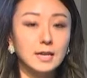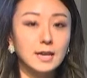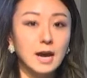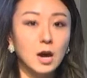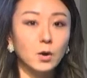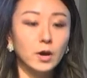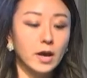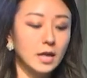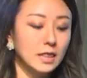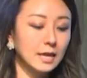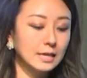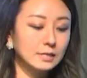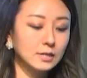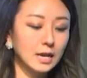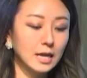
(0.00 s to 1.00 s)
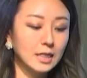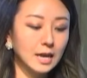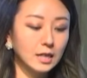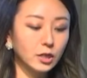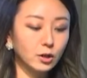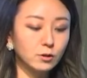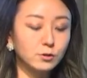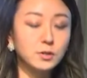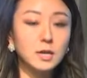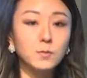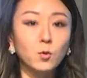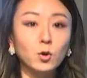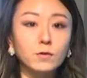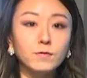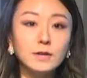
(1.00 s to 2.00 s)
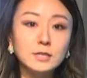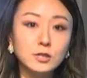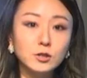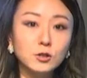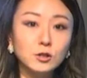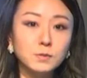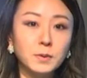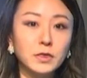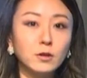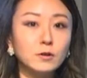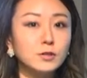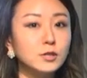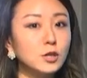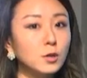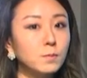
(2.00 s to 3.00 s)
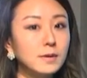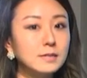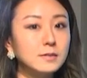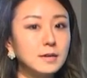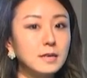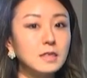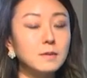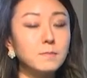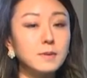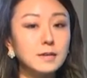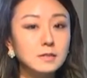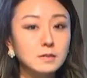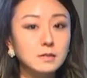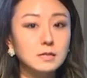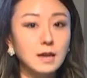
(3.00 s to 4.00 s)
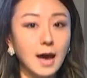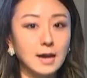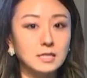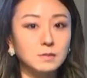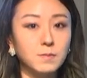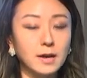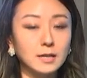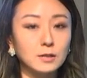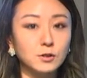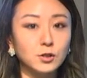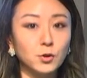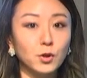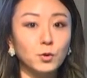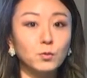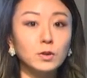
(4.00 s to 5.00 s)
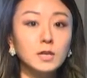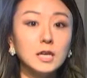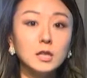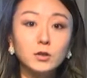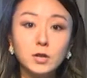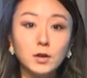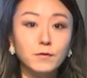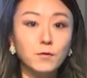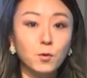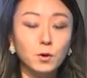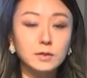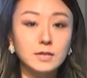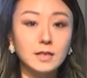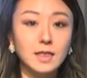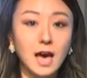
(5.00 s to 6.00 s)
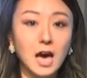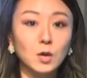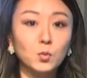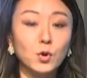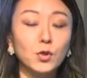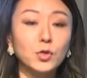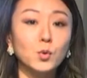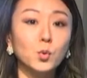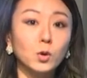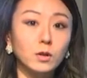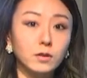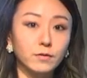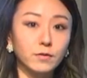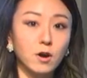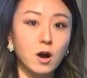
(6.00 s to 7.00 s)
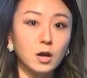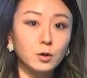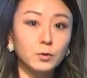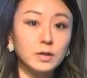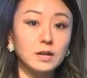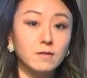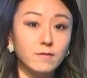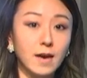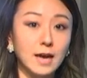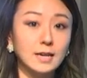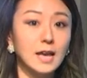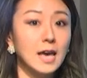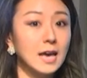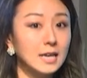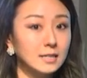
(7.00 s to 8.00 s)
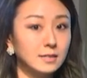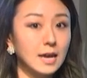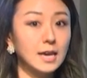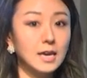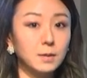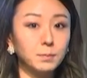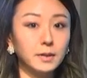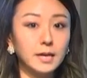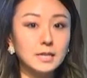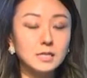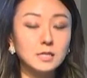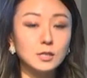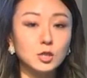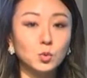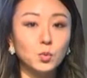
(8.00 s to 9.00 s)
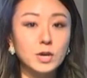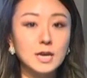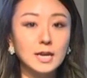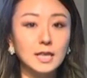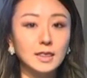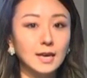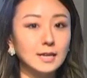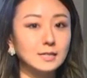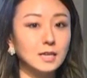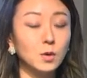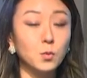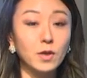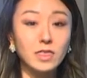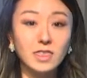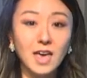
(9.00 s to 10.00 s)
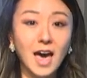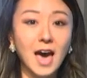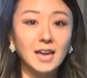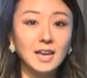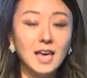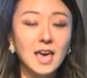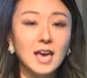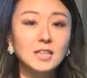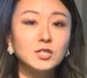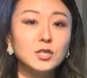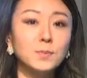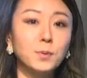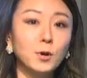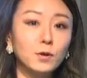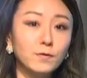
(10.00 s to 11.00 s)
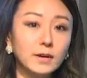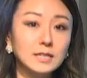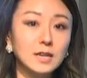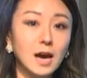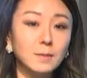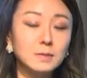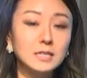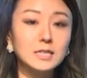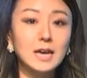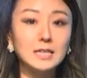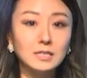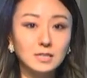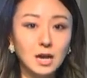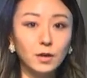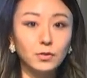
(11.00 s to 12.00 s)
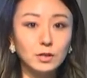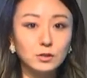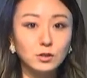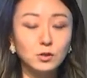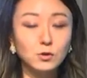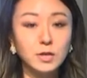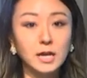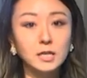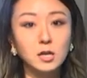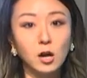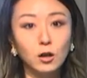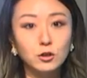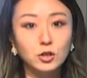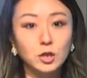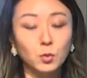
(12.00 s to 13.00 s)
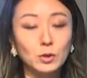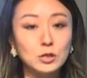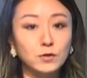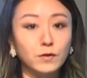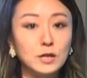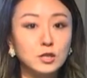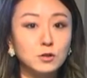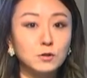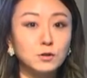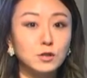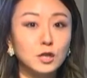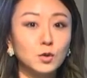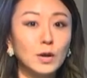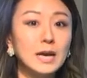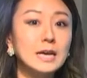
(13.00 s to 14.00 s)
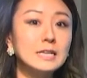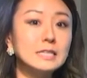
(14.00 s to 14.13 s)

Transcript: Now, they say that they're seeing more visitors, but they're still missing the business aspect. And so they're really looking forward to that, what the World of Concrete event taking place this week. And they say with that, it's the perfect time to test out this new technology, which features new